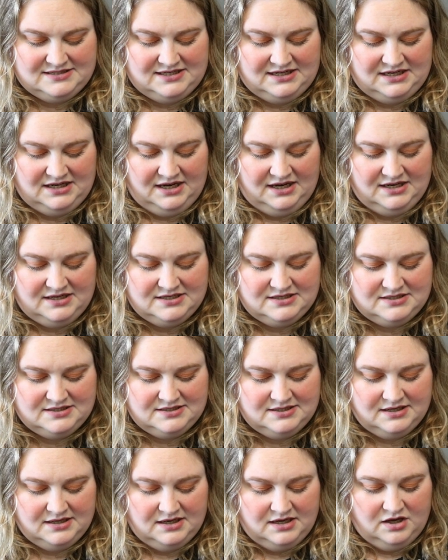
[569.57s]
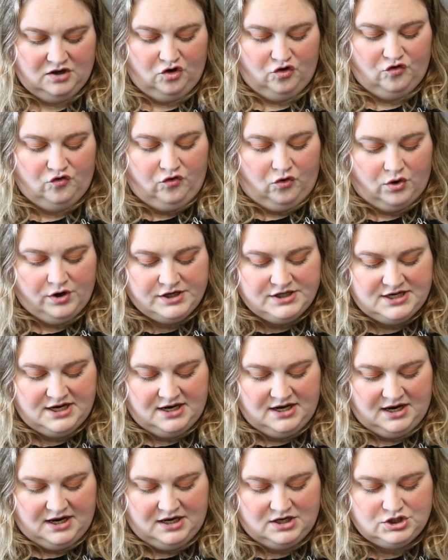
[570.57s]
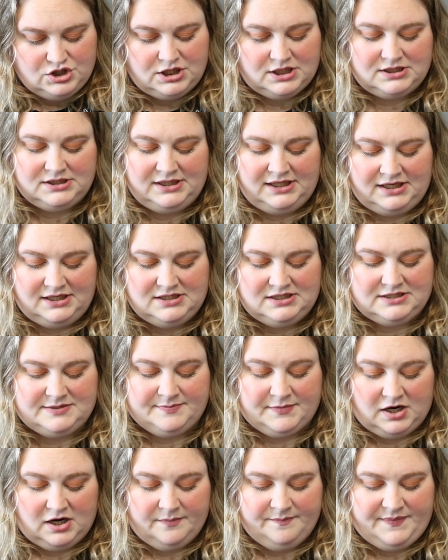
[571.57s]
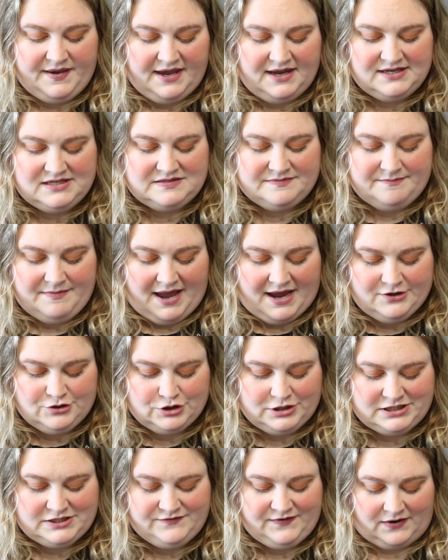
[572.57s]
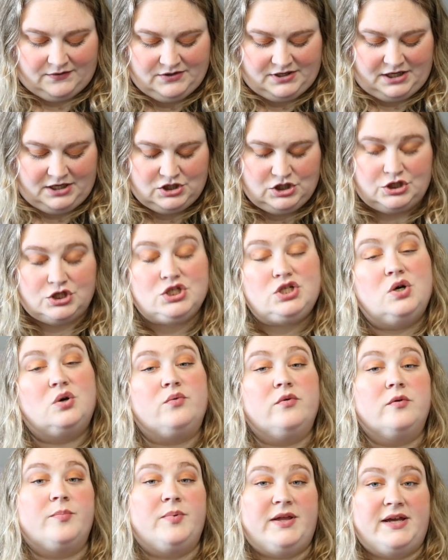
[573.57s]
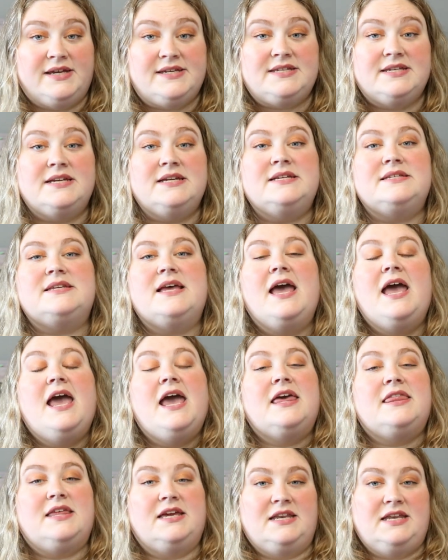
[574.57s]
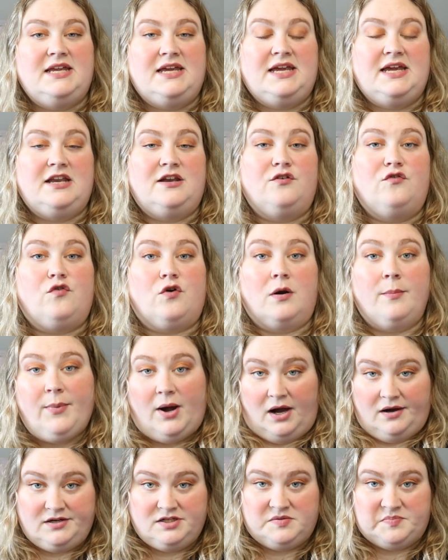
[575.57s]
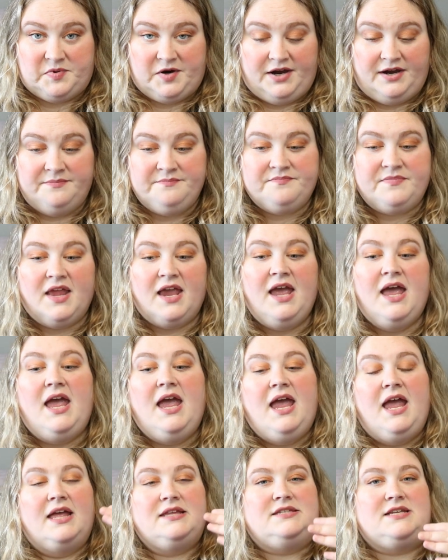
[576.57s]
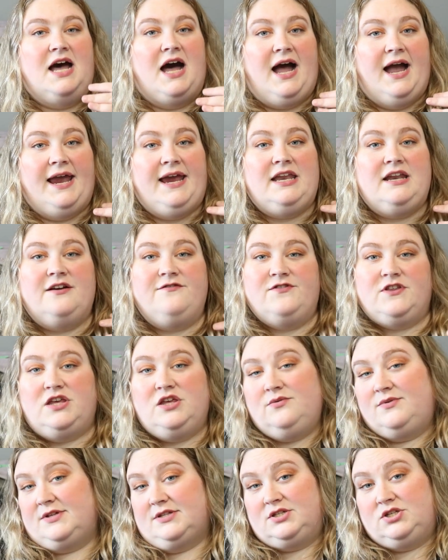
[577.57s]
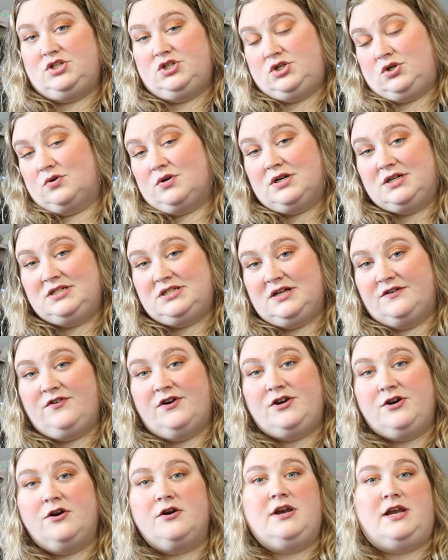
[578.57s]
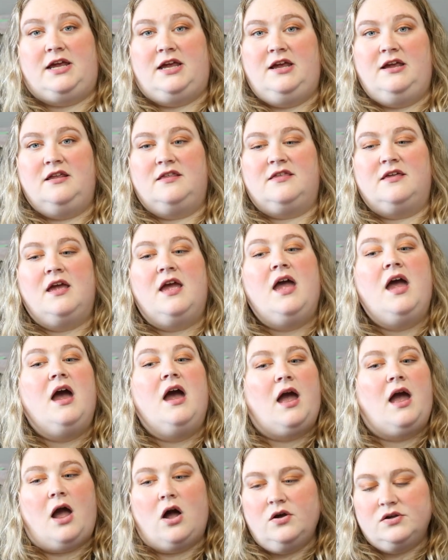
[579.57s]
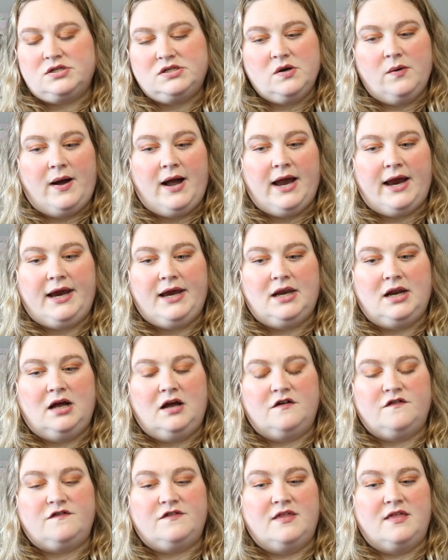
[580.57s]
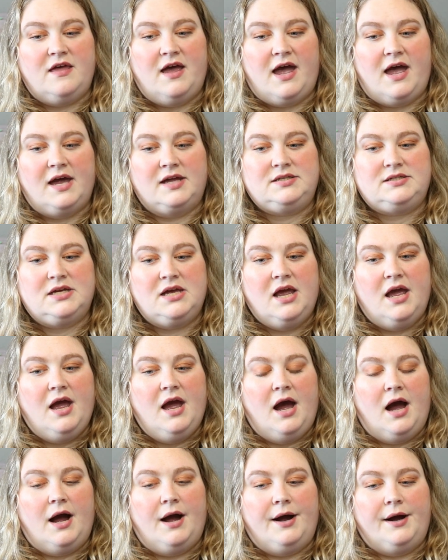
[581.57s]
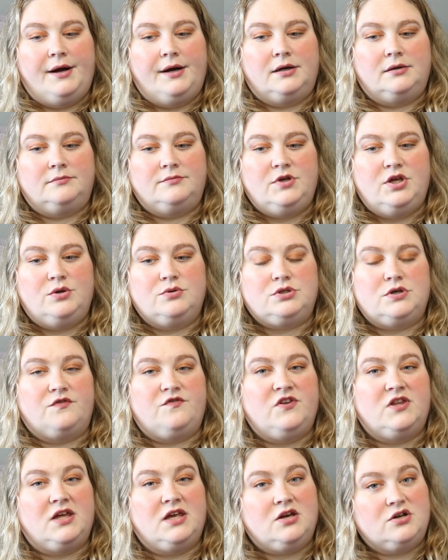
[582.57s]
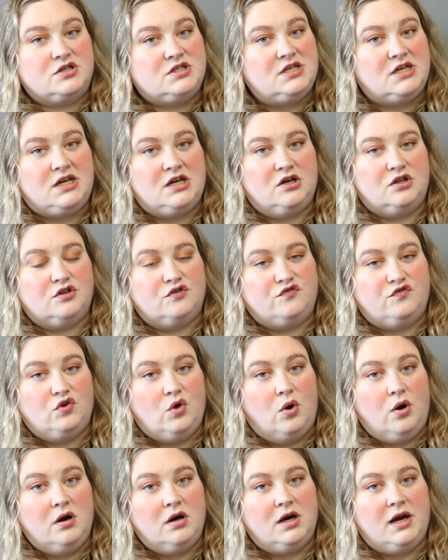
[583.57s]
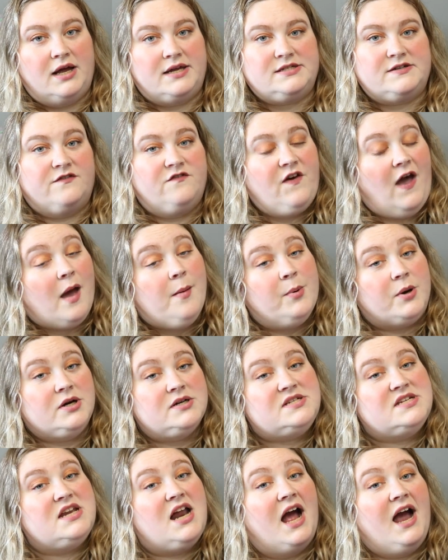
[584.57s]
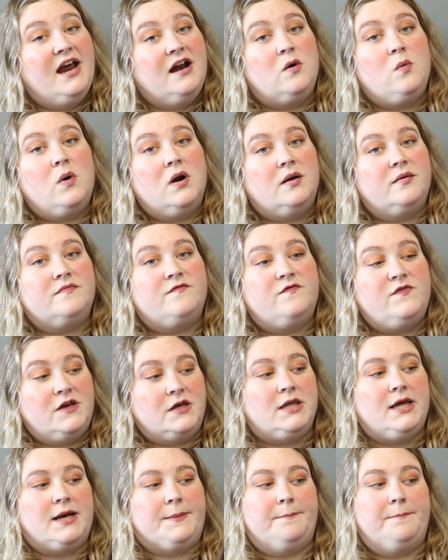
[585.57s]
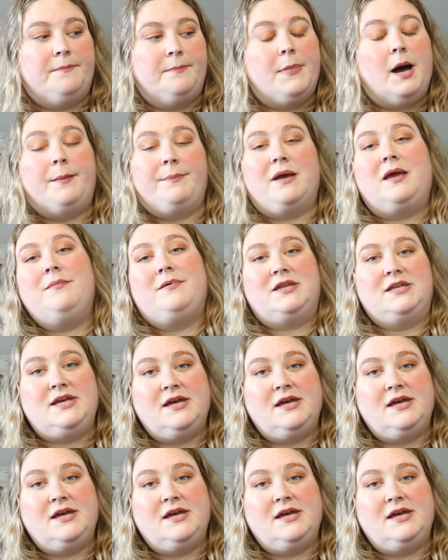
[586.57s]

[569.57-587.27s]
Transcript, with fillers: Zinus 14 inch Elite Smart Base Mattress Foundation. So it replaces the need for a box spring. It's high enough that you can store stuff underneath, also high enough that um, you don't feel like you're sitting on the floor. As a fat person, I don't want to feel like a baby